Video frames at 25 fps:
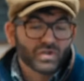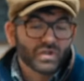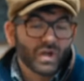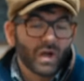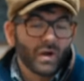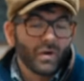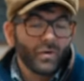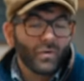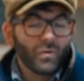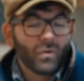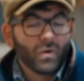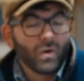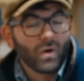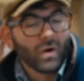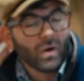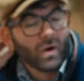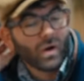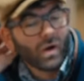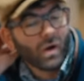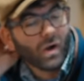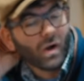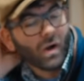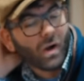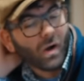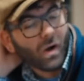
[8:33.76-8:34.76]
So
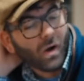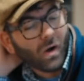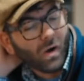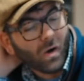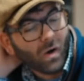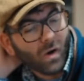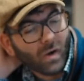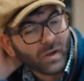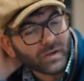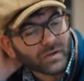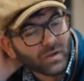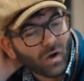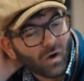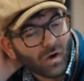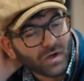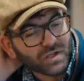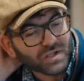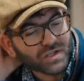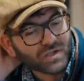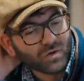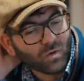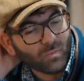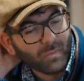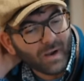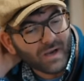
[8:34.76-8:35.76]
I
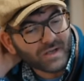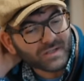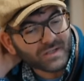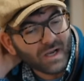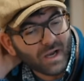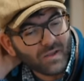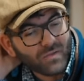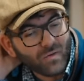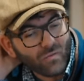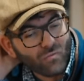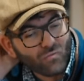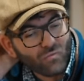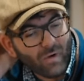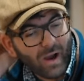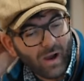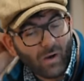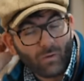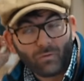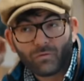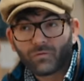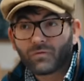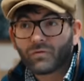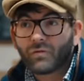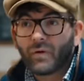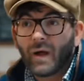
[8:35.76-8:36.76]
still maintain that
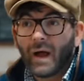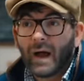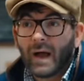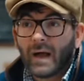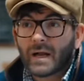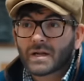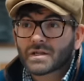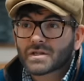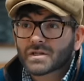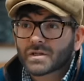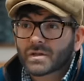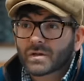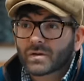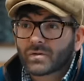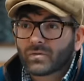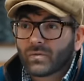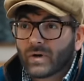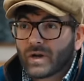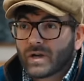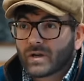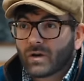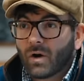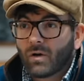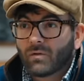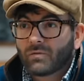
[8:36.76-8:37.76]
Ralph at
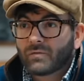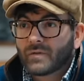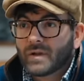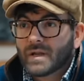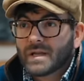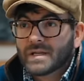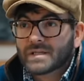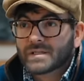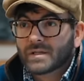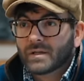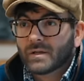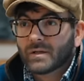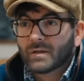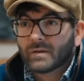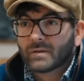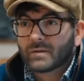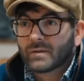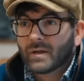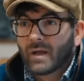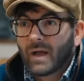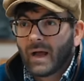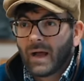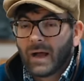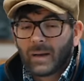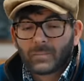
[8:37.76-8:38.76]
Krieghoff is an
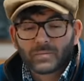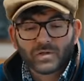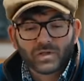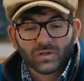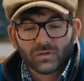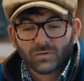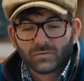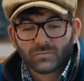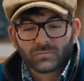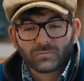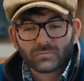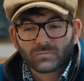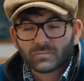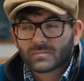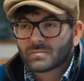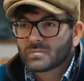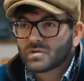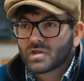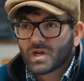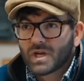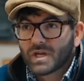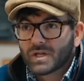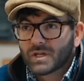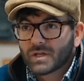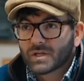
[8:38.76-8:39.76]
absolute
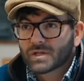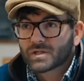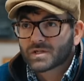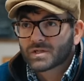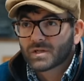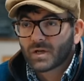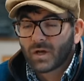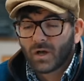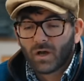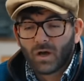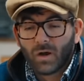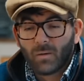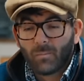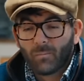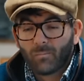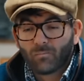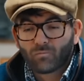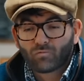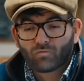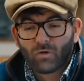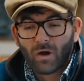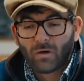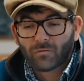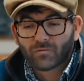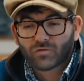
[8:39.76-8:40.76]
genius.
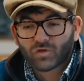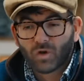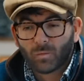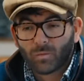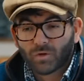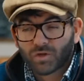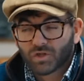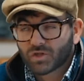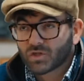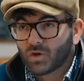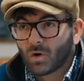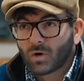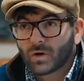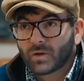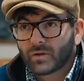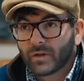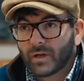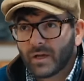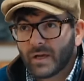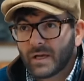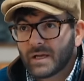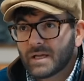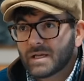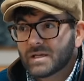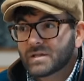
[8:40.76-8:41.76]
Ralph Sommer, the stocker
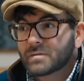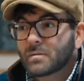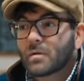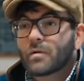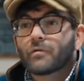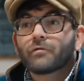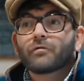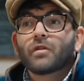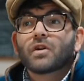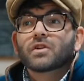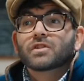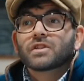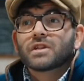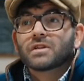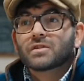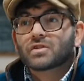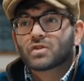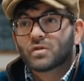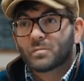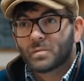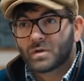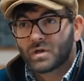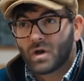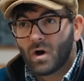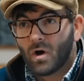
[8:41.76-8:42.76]
there, is firstly a
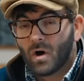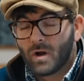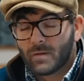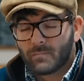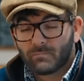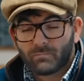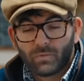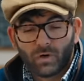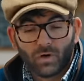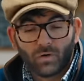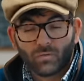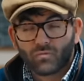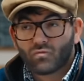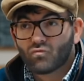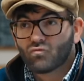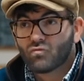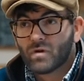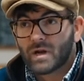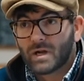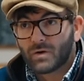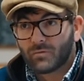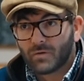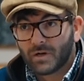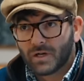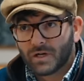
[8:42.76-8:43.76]
super guy, but
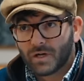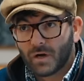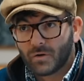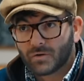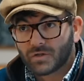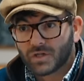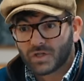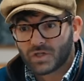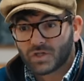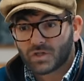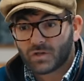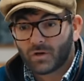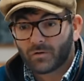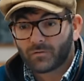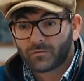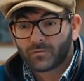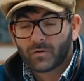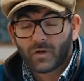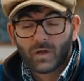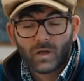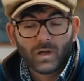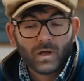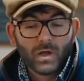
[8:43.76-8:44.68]
really, really knows his stuff.